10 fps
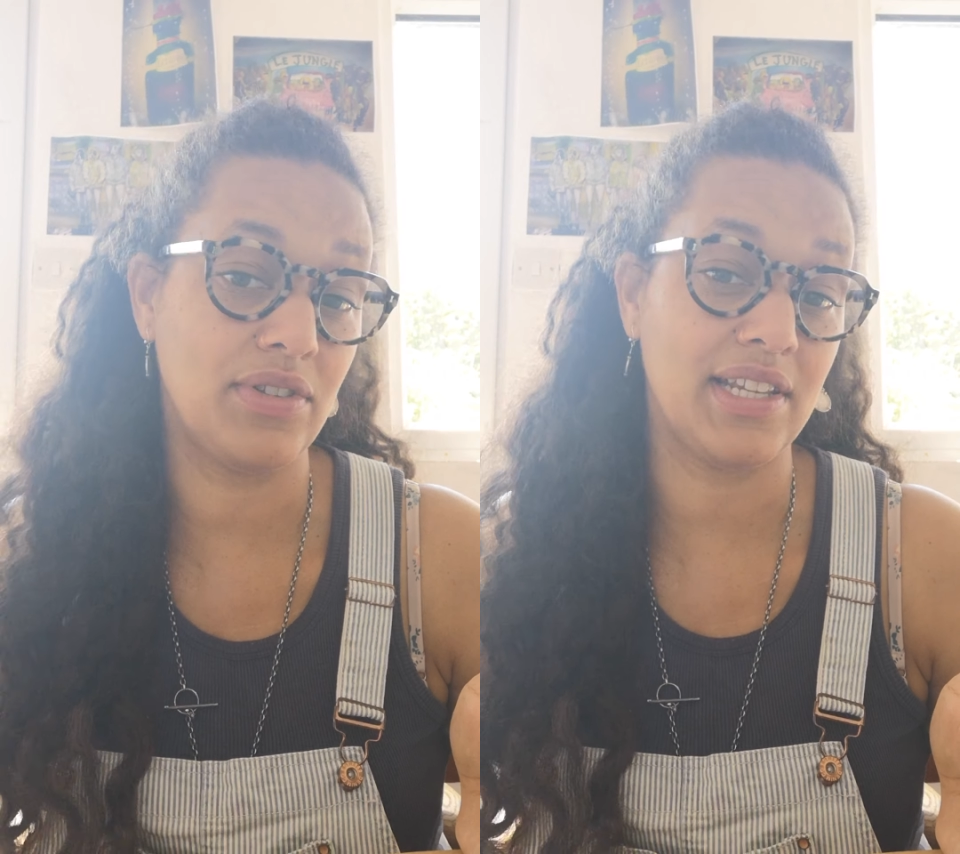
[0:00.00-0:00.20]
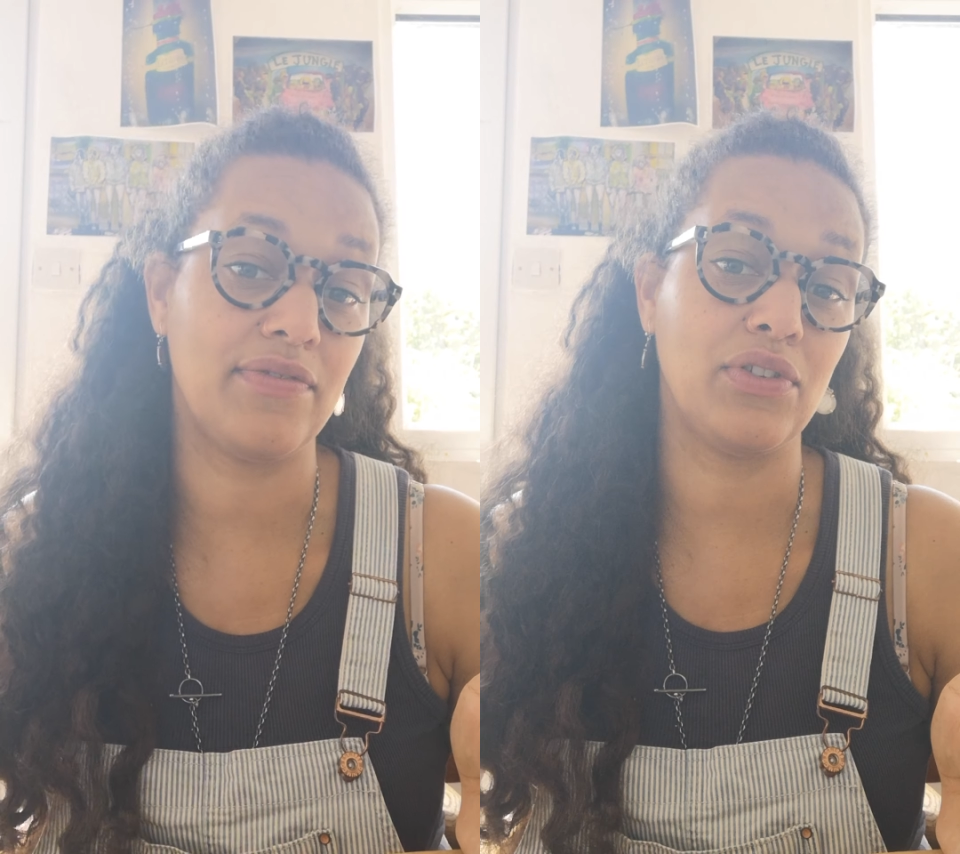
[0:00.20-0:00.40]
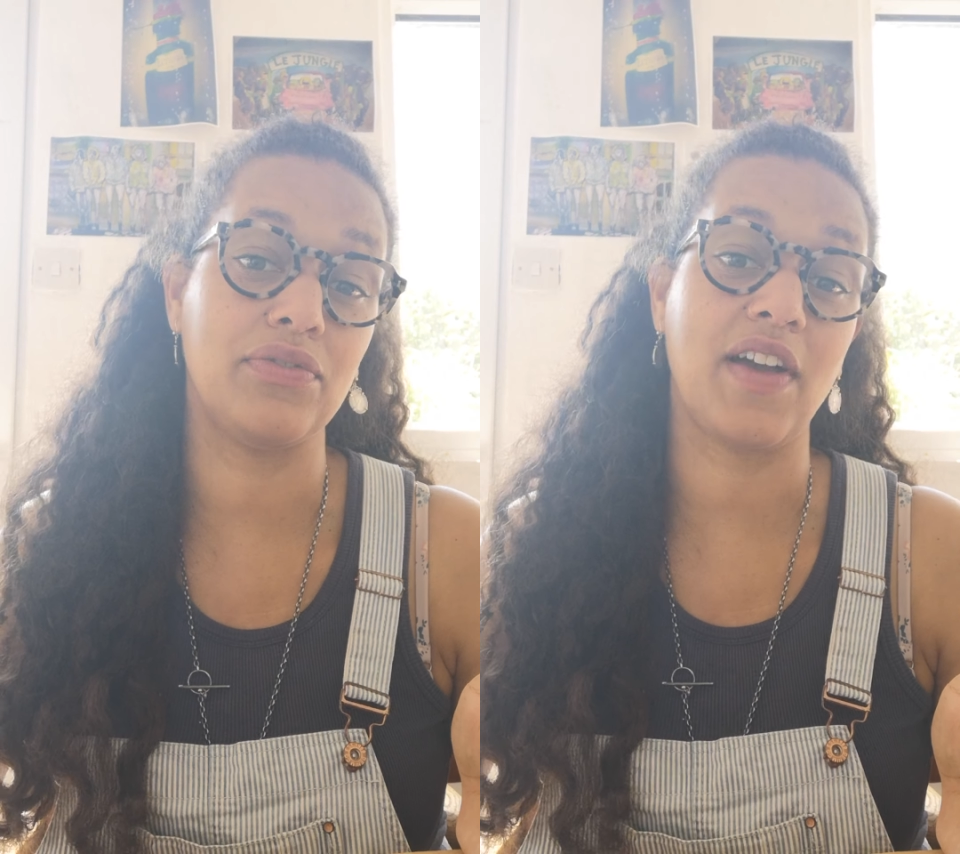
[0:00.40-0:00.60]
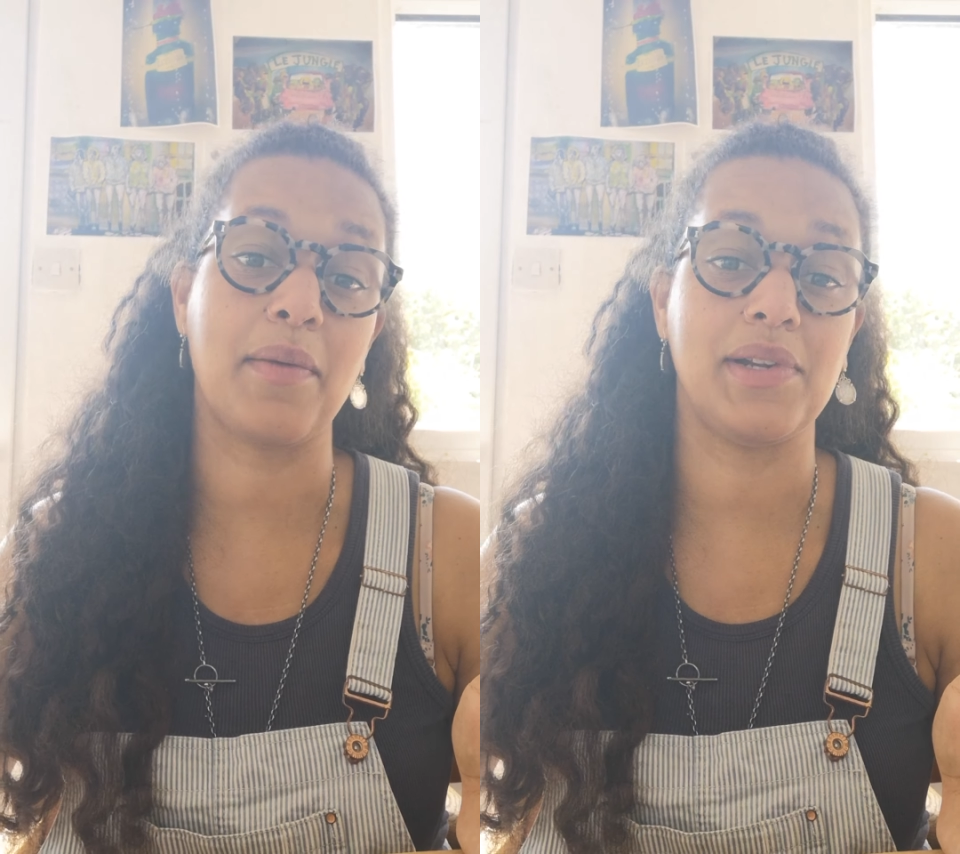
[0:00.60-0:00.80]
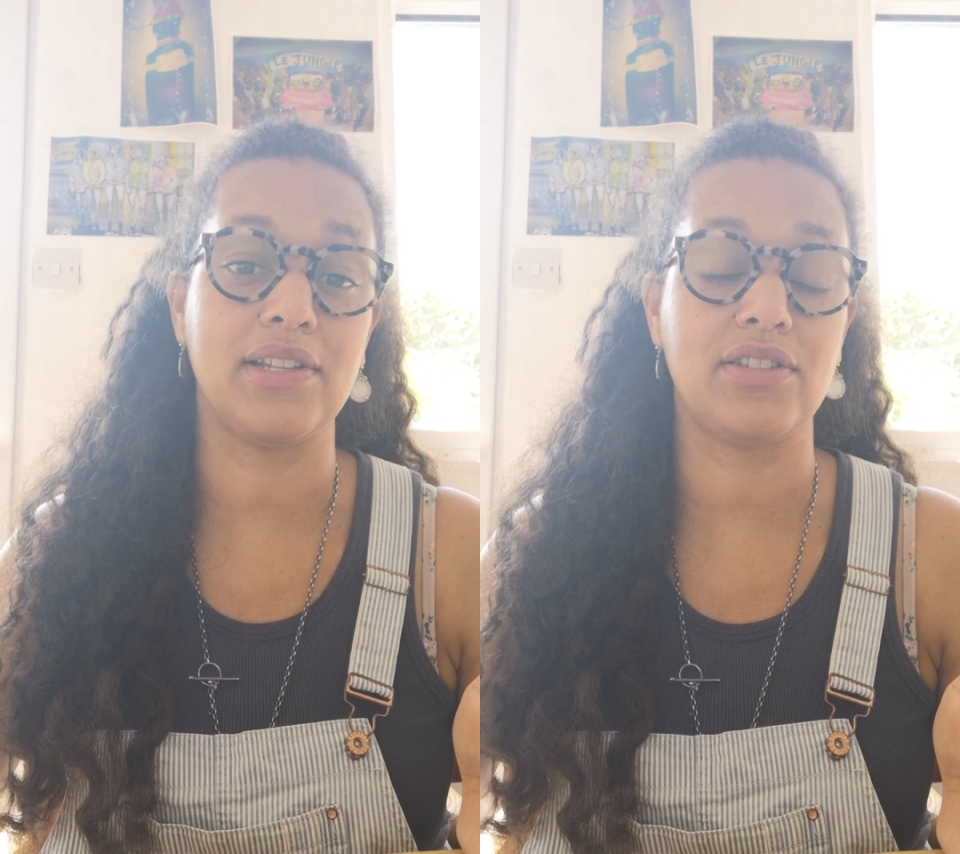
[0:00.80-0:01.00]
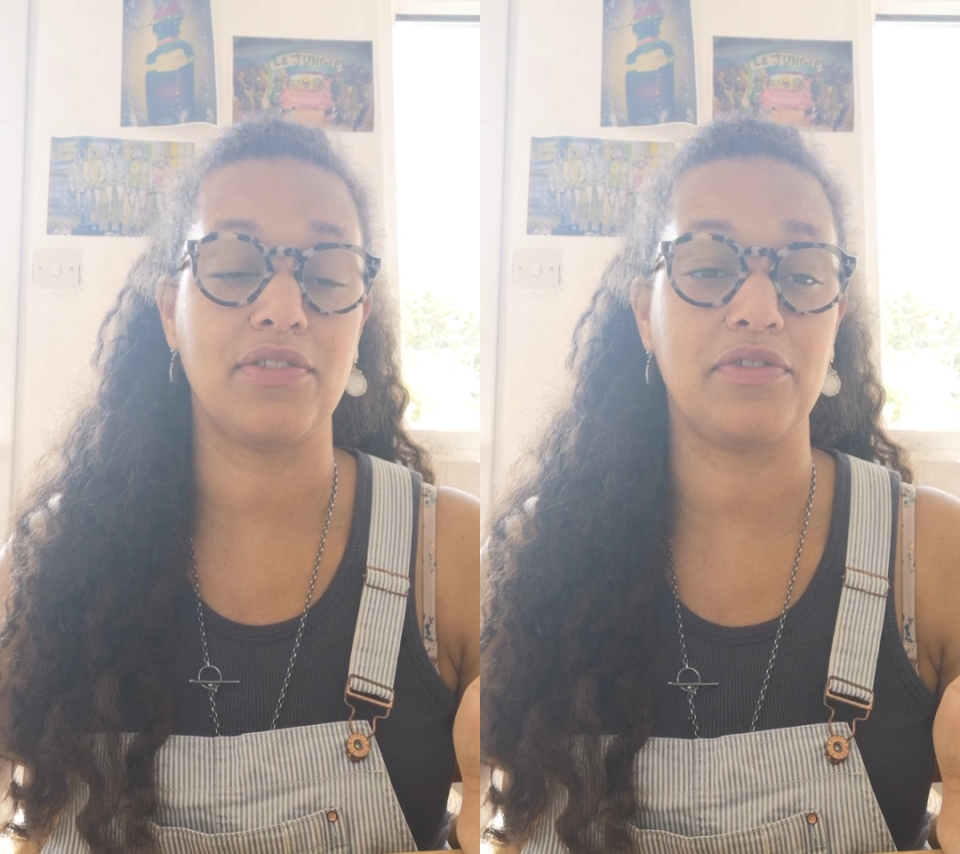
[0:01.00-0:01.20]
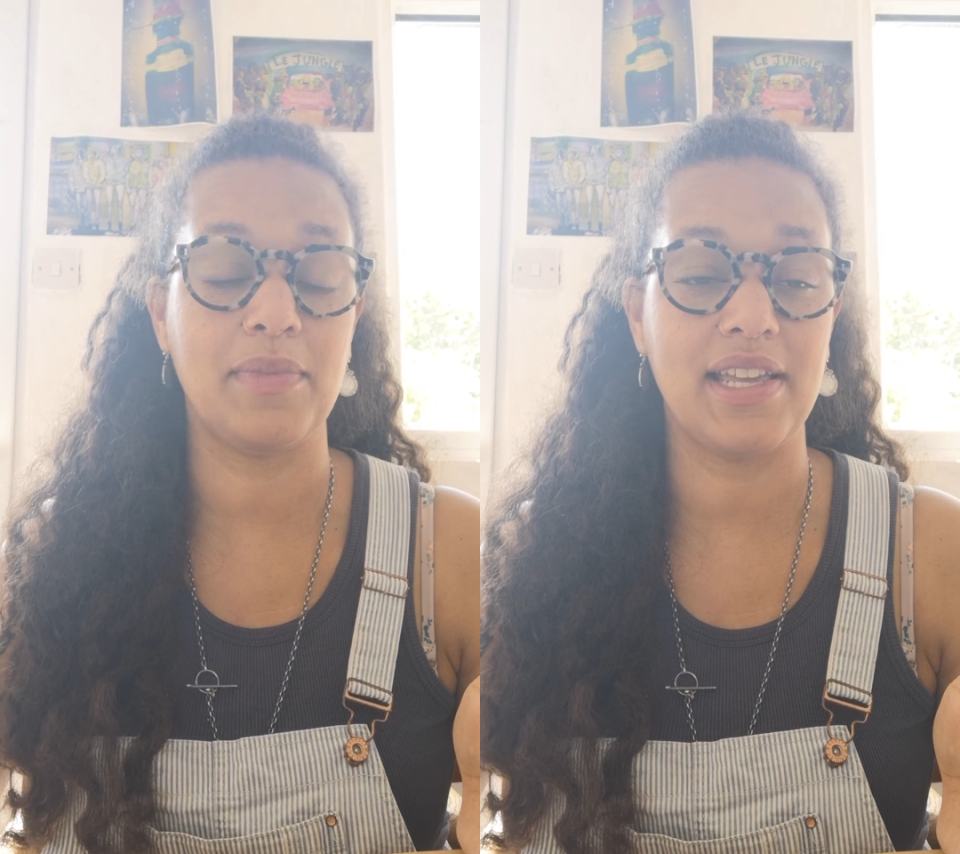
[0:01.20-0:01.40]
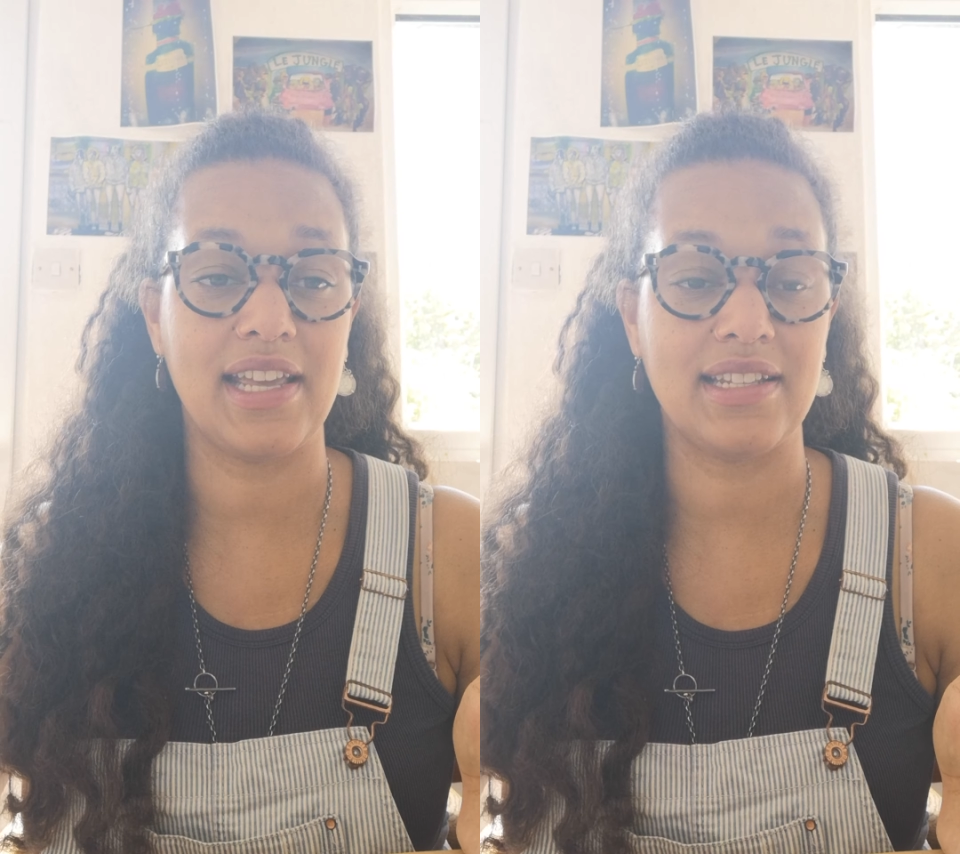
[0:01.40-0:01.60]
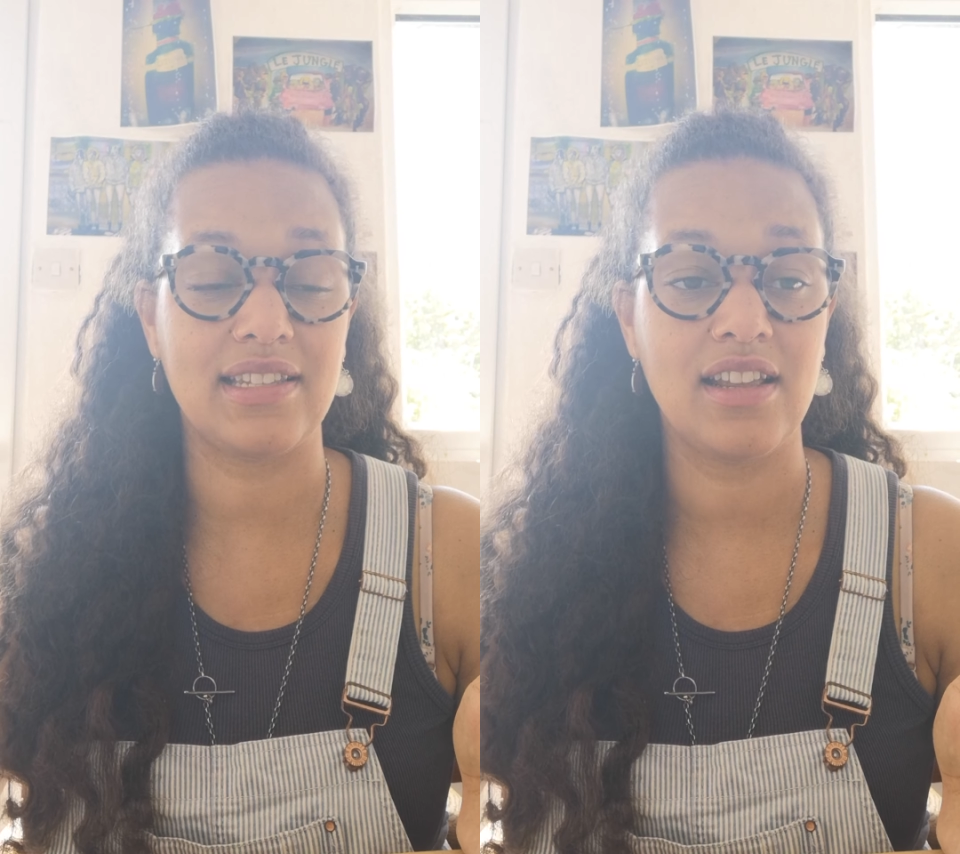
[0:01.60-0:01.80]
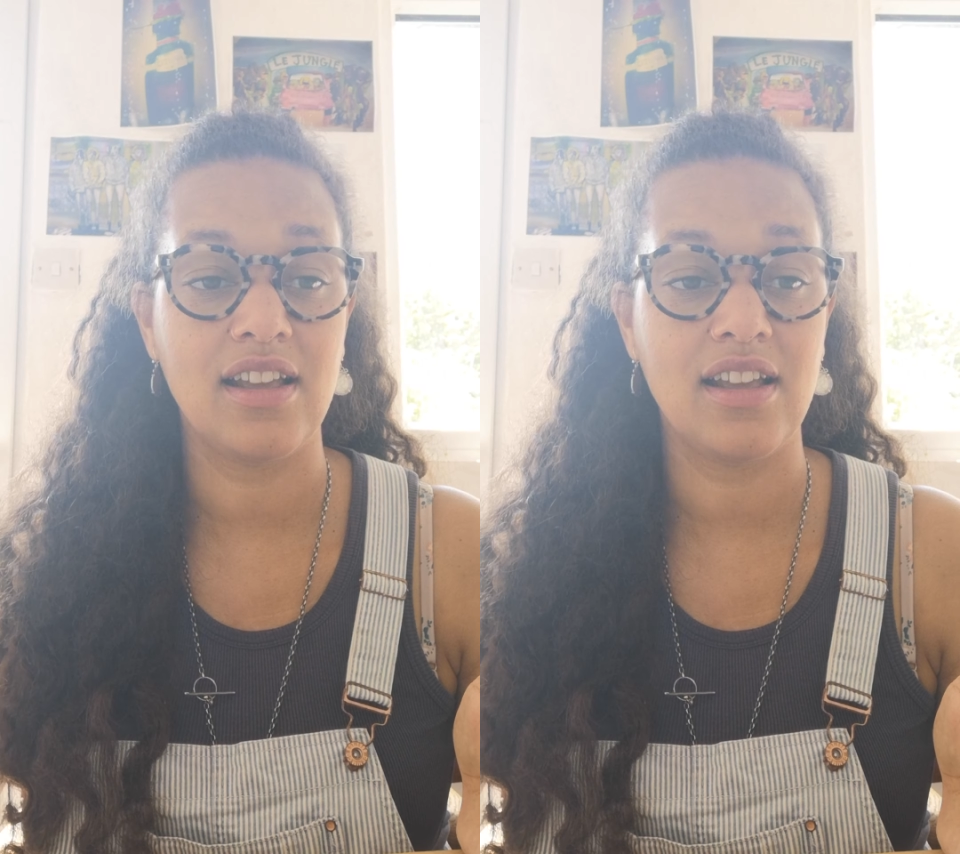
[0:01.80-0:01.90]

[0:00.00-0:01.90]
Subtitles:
see for your family. So for me,